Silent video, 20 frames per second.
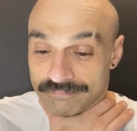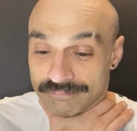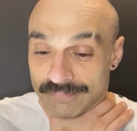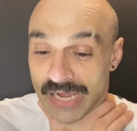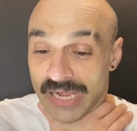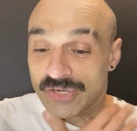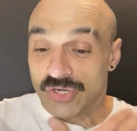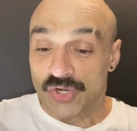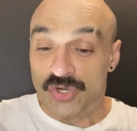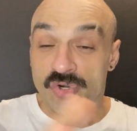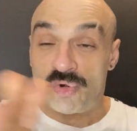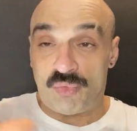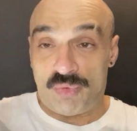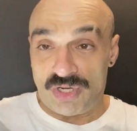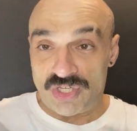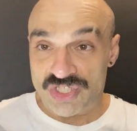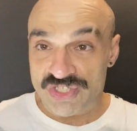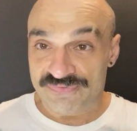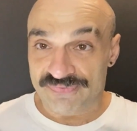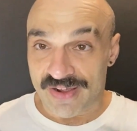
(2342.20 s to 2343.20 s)
I don't know
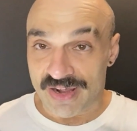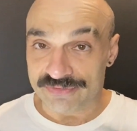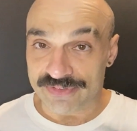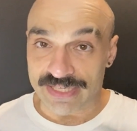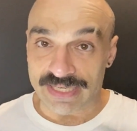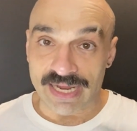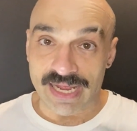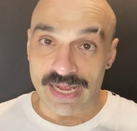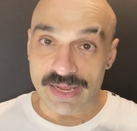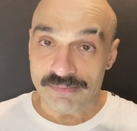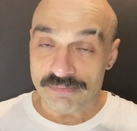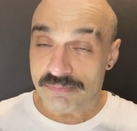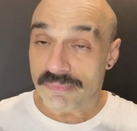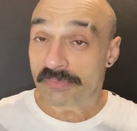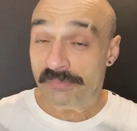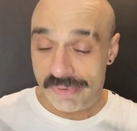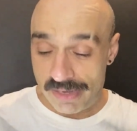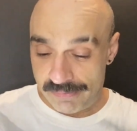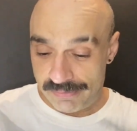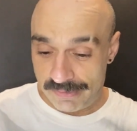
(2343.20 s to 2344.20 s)
where she found that
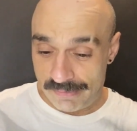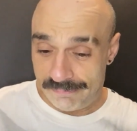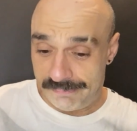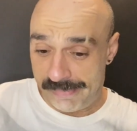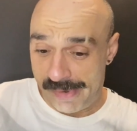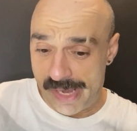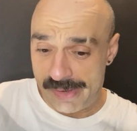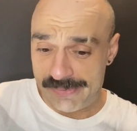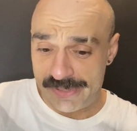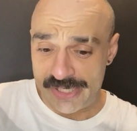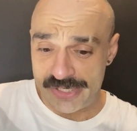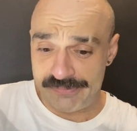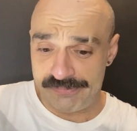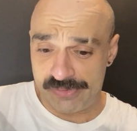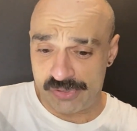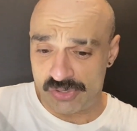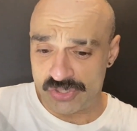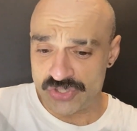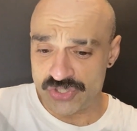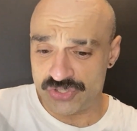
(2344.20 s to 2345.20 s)
maybe
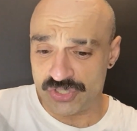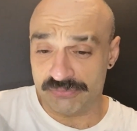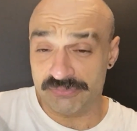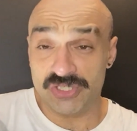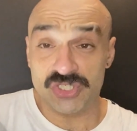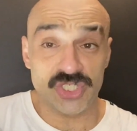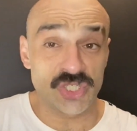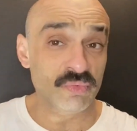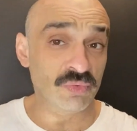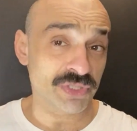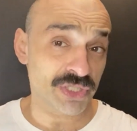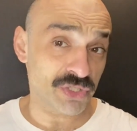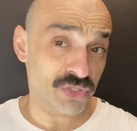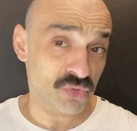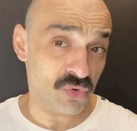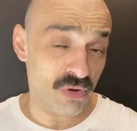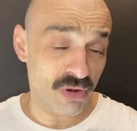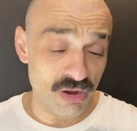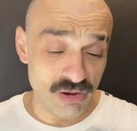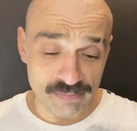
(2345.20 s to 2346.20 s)
because she told me she wanted
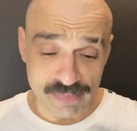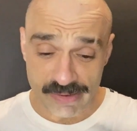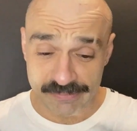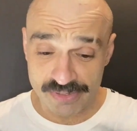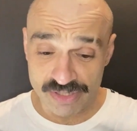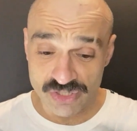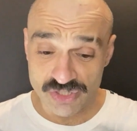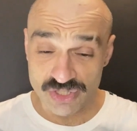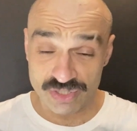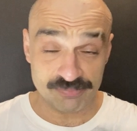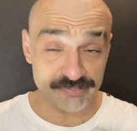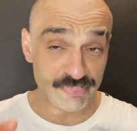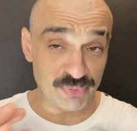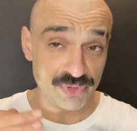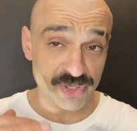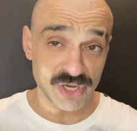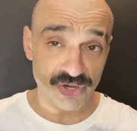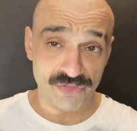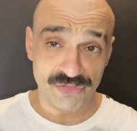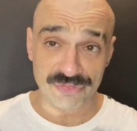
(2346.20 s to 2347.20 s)
to go, maybe she
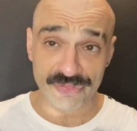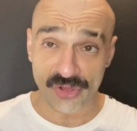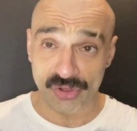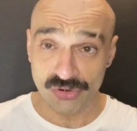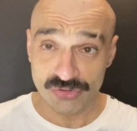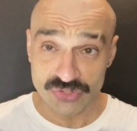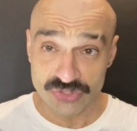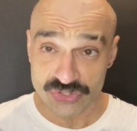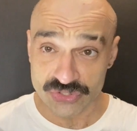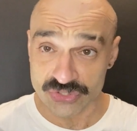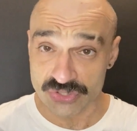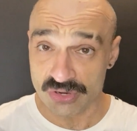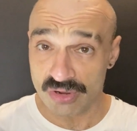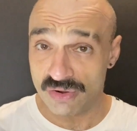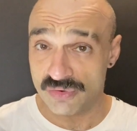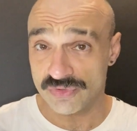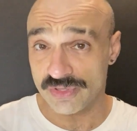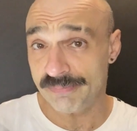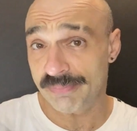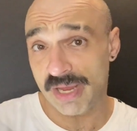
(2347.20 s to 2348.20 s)
put her thoughts
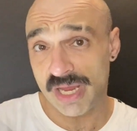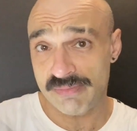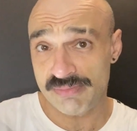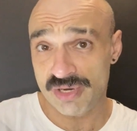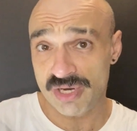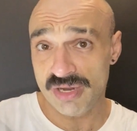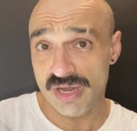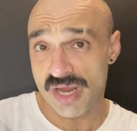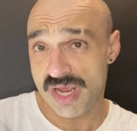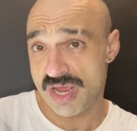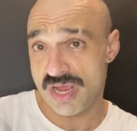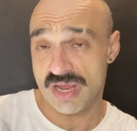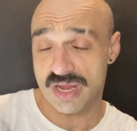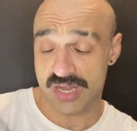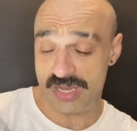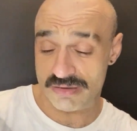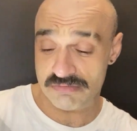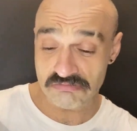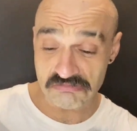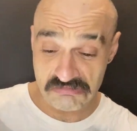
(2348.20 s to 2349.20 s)
on the paper
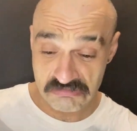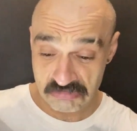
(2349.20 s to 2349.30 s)
and